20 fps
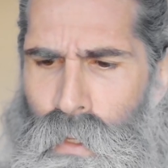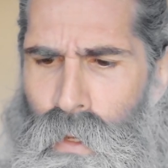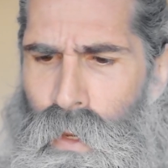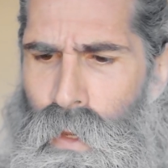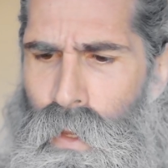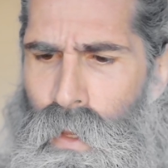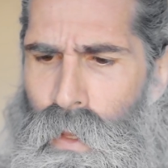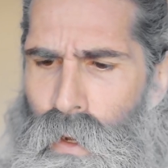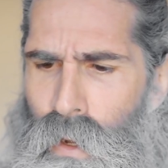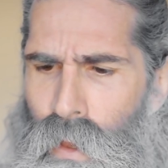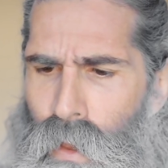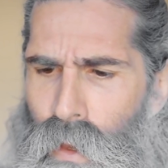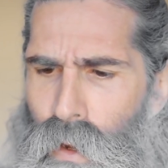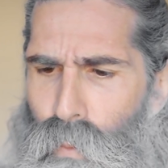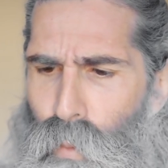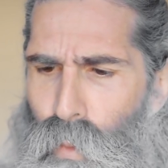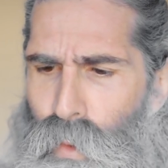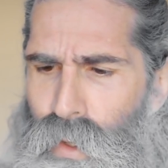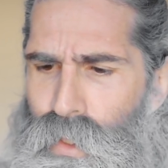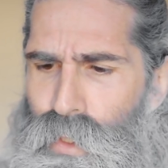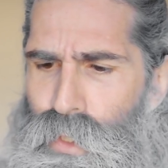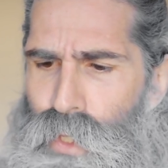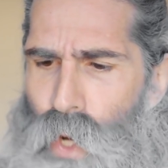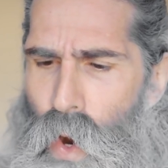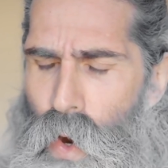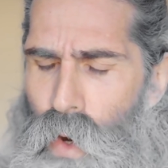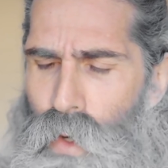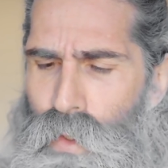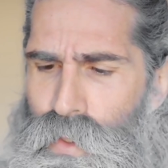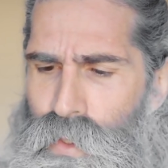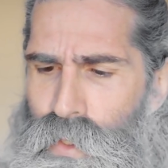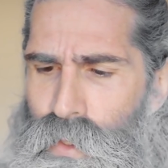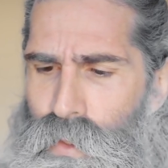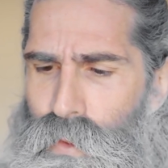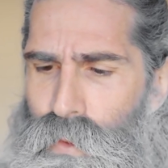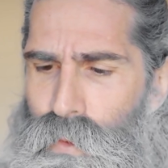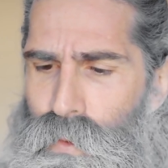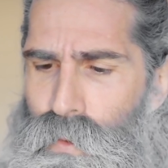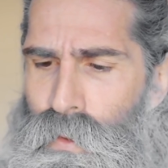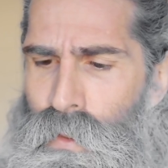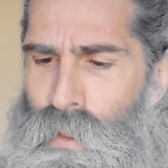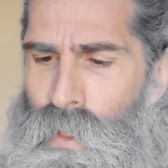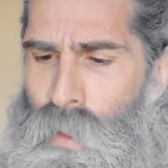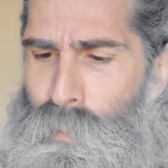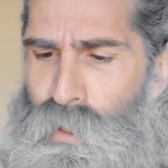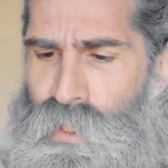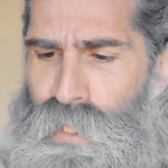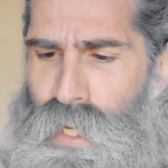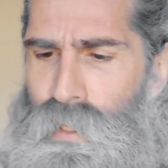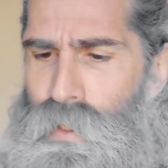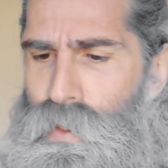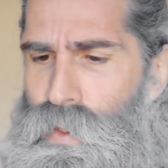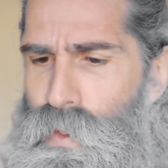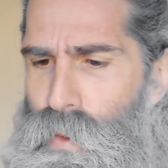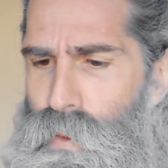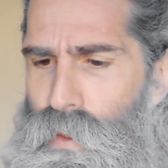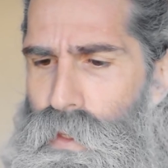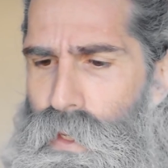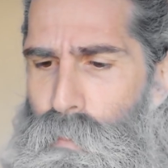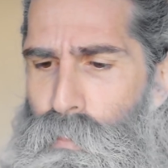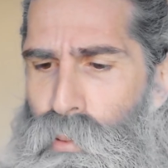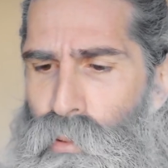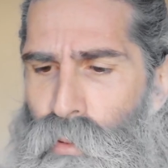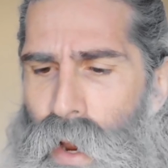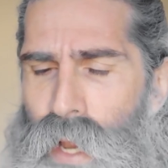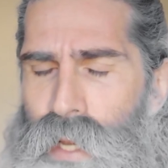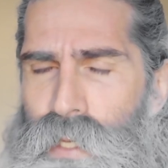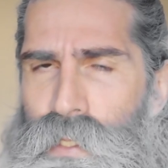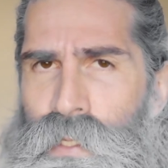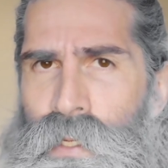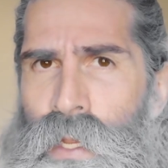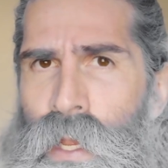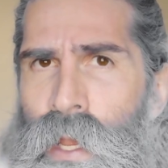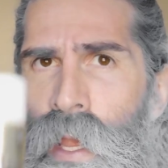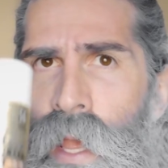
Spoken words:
And in regard to, pertaining to the price,